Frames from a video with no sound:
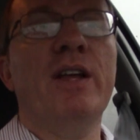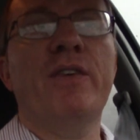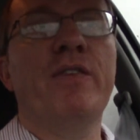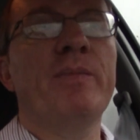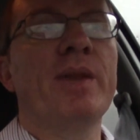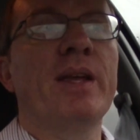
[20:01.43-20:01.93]

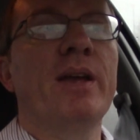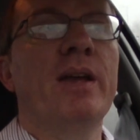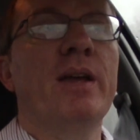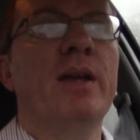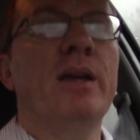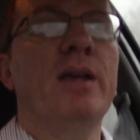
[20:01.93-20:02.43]
if,
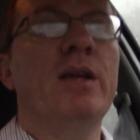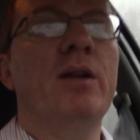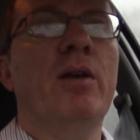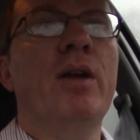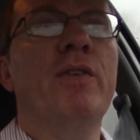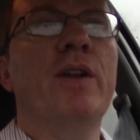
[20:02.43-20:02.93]
you
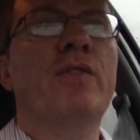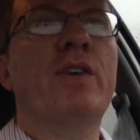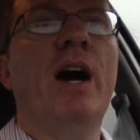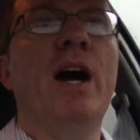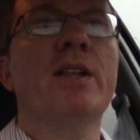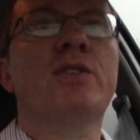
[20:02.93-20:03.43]
know, even if
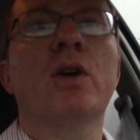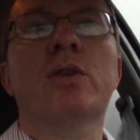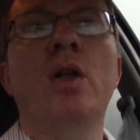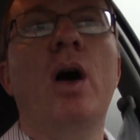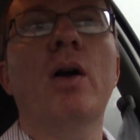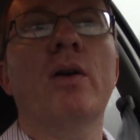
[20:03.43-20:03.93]
God
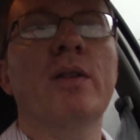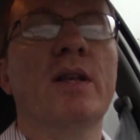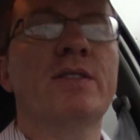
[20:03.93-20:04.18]
took longer,